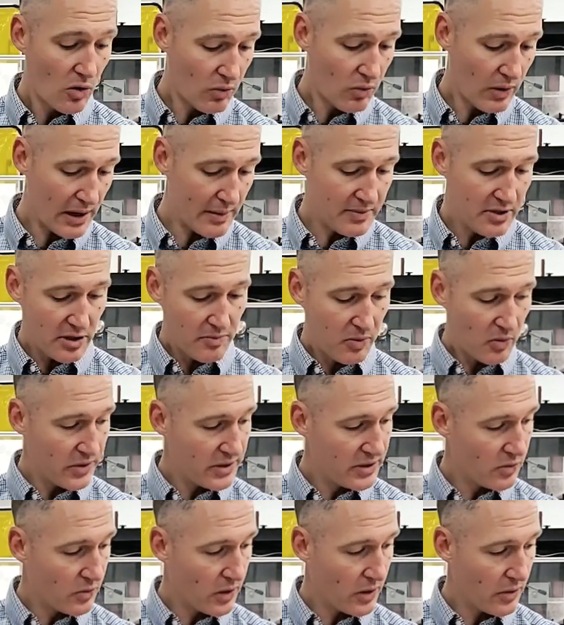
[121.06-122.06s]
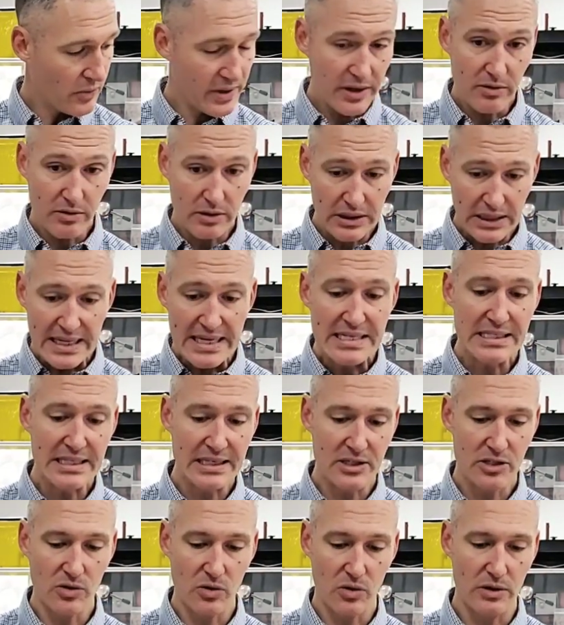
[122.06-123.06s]
right up to the point to where we lace
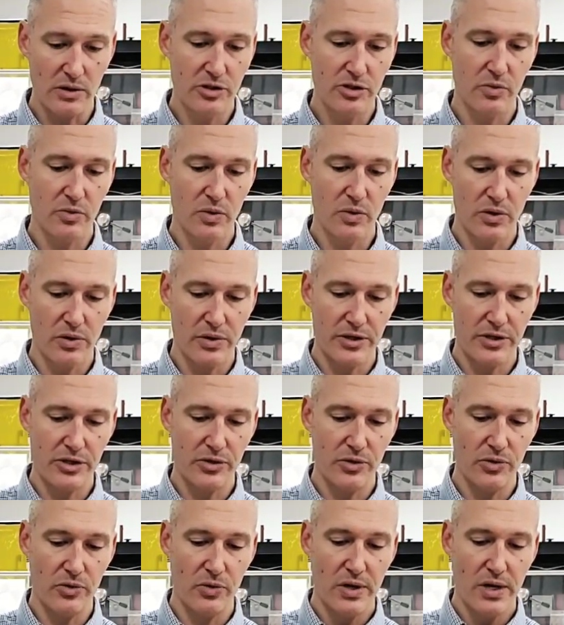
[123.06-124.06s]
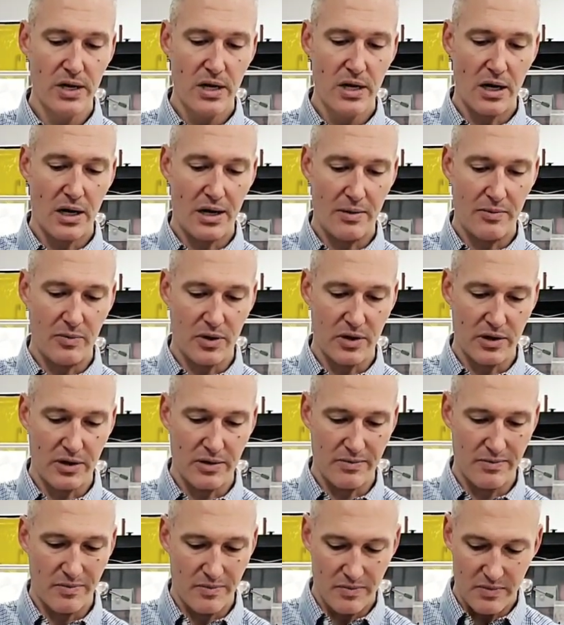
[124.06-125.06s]
this on. So we're going to
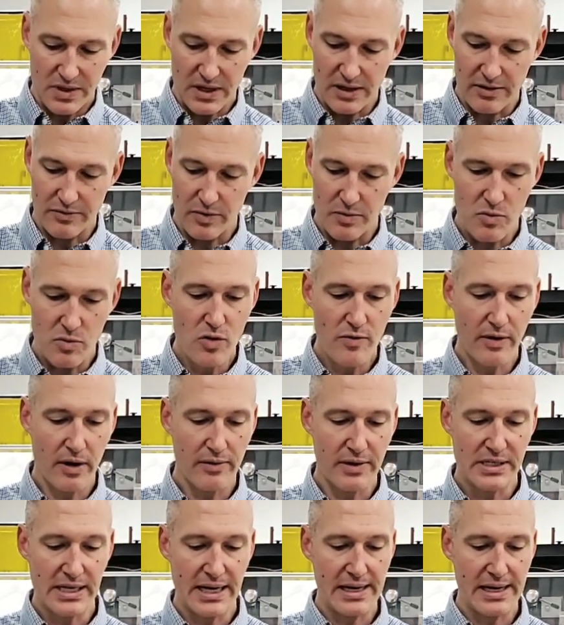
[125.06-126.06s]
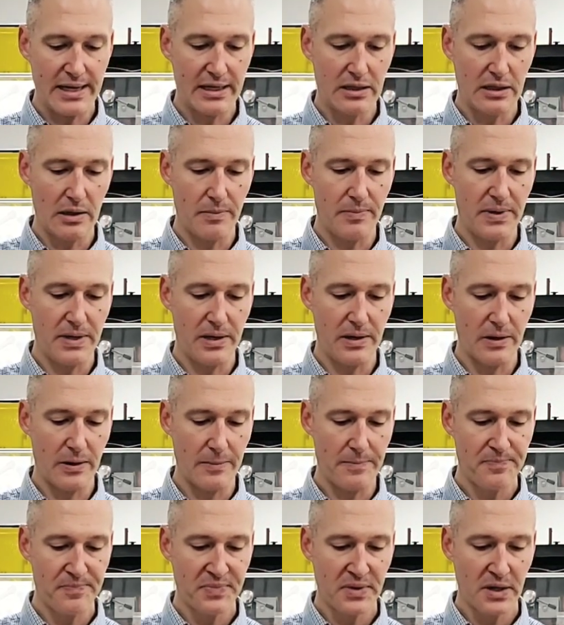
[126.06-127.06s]
kind of remove our retaining clip here.